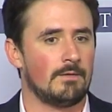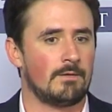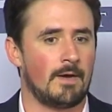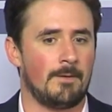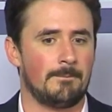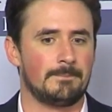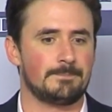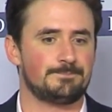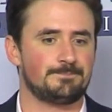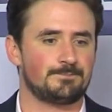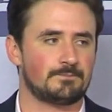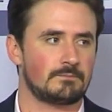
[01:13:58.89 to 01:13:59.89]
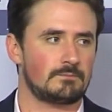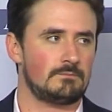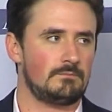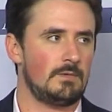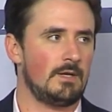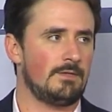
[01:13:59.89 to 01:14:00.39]
So.
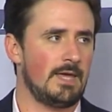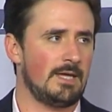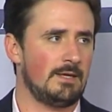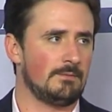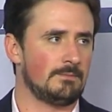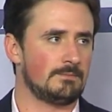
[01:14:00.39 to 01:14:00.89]
Okay. Thank you.